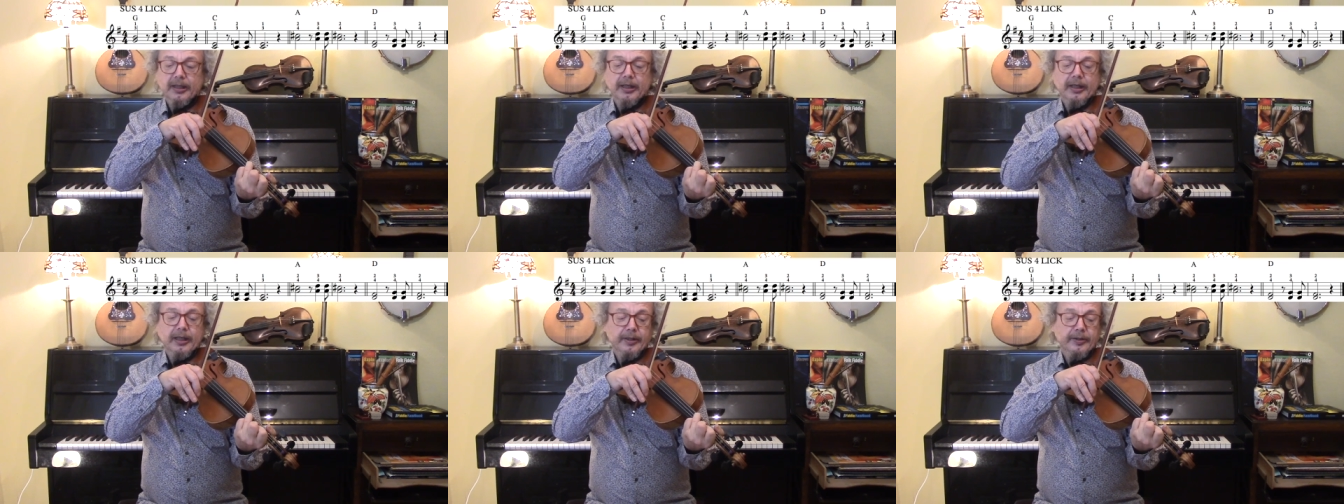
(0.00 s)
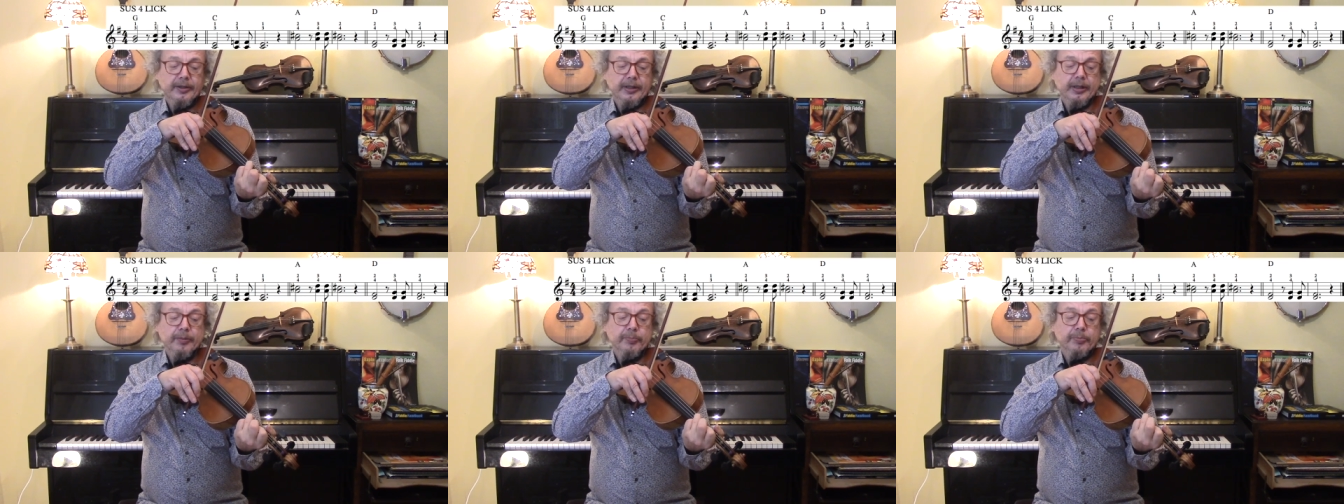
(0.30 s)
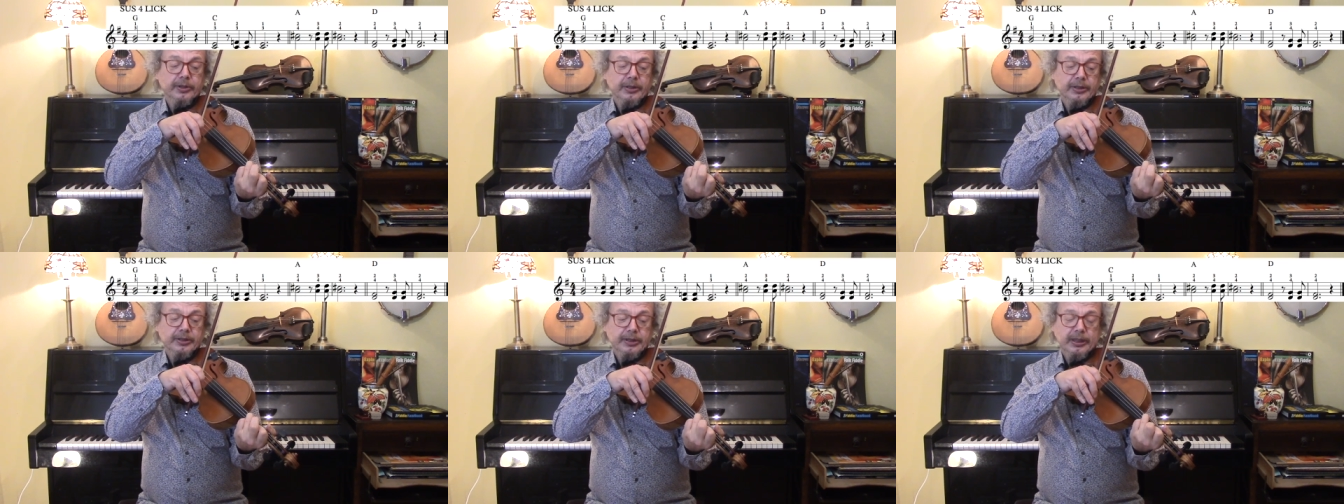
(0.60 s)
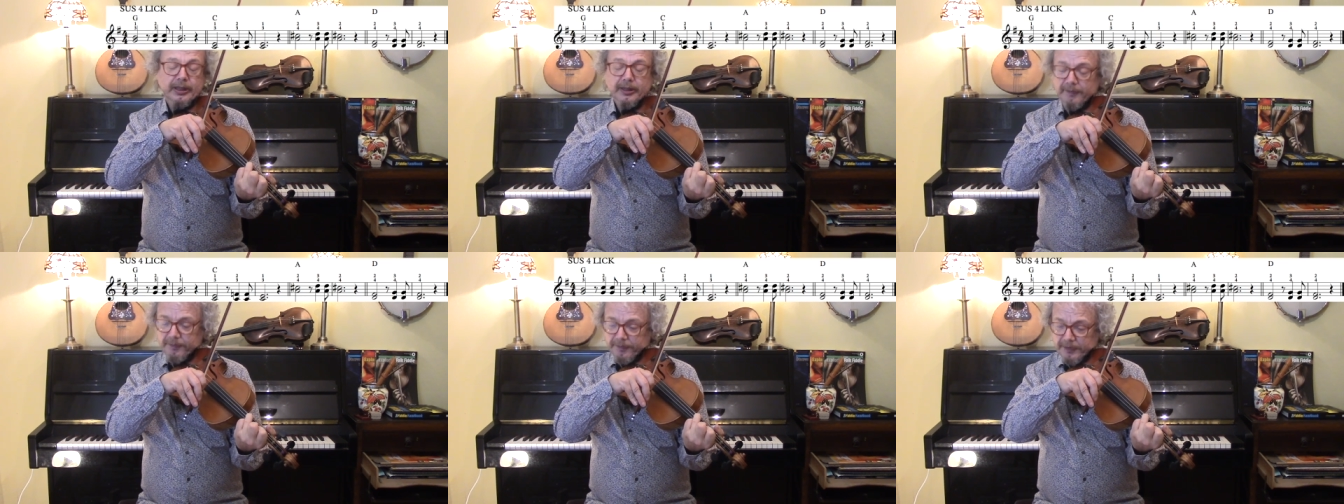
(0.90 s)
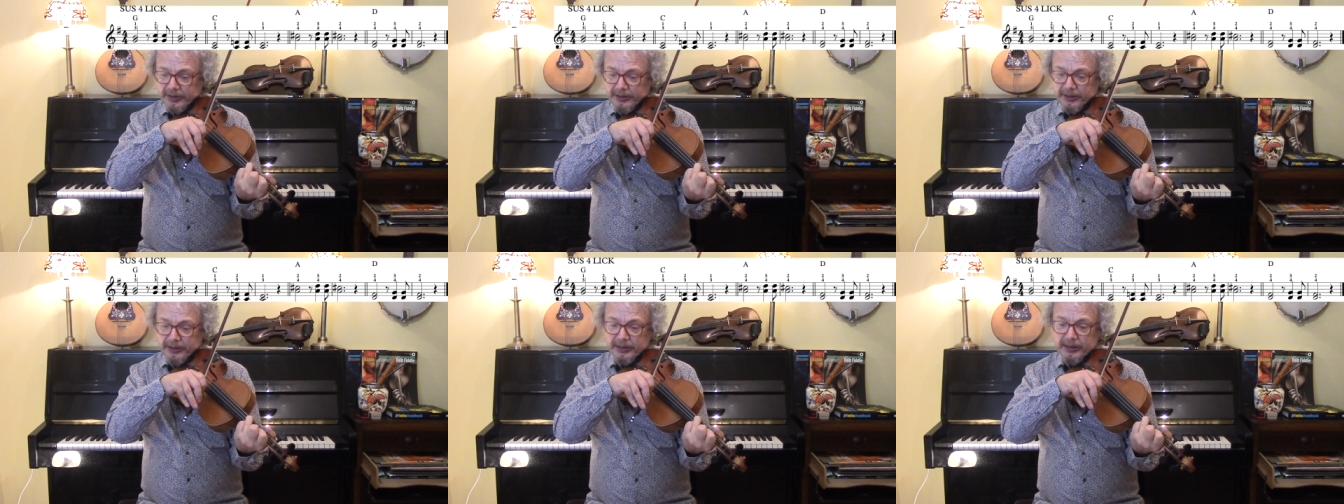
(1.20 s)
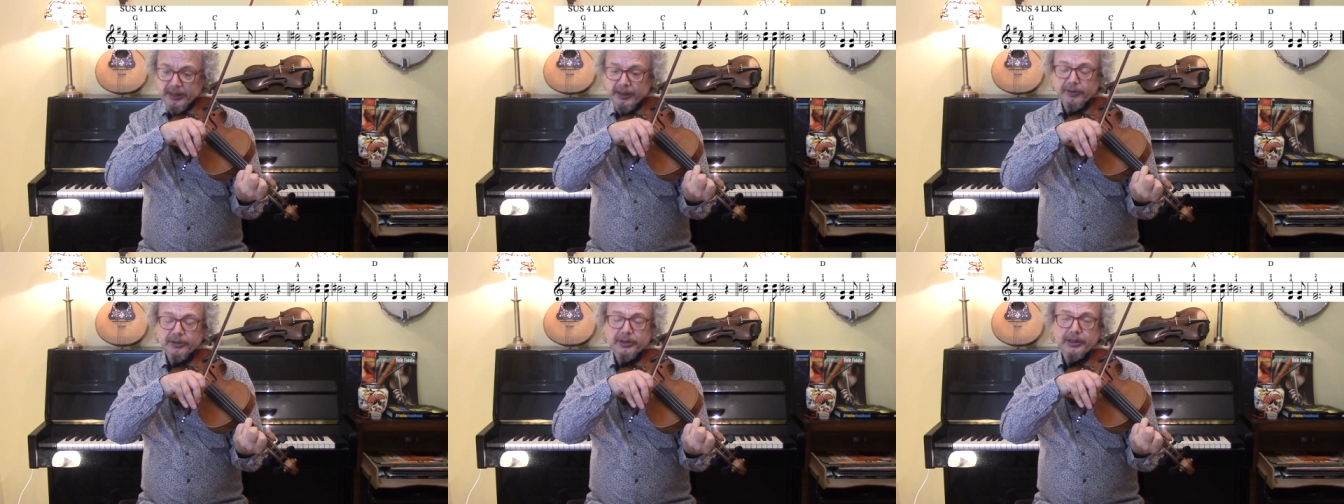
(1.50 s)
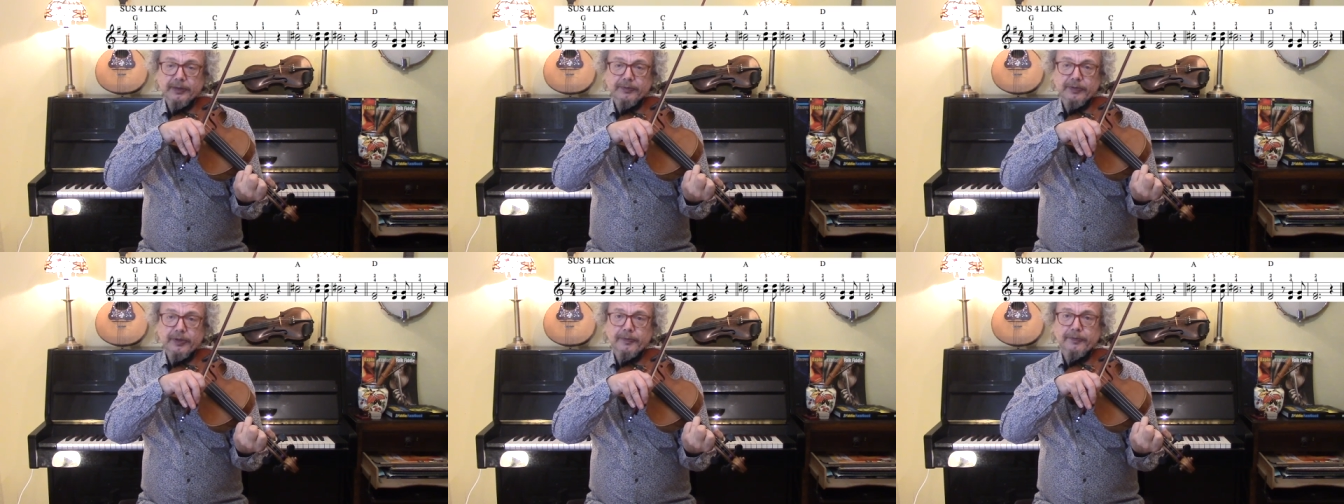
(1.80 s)
and then put your second finger down to
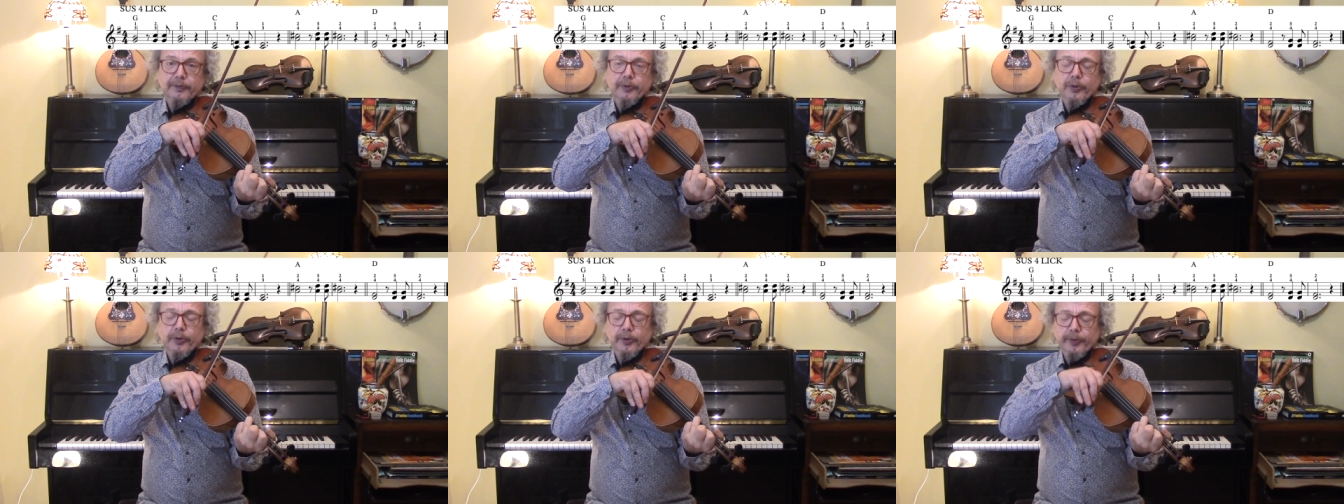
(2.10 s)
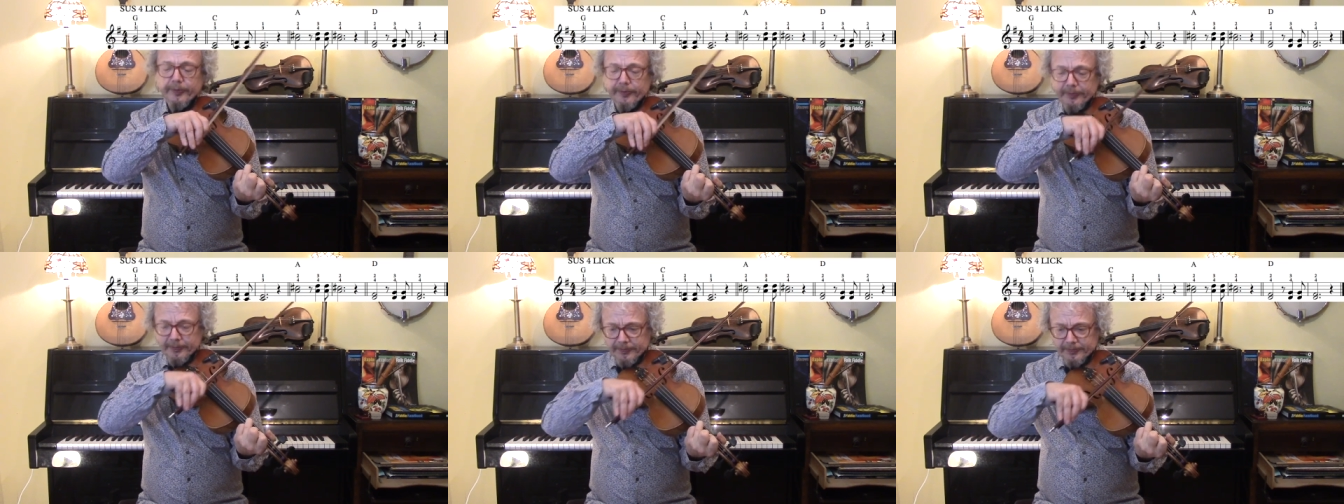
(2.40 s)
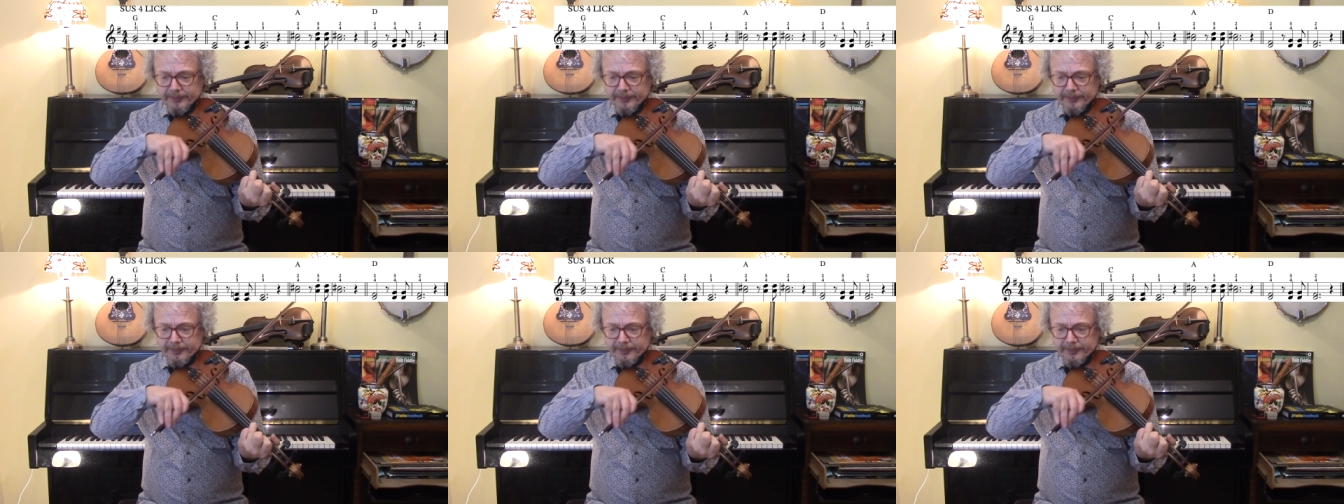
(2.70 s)
give you the fourth.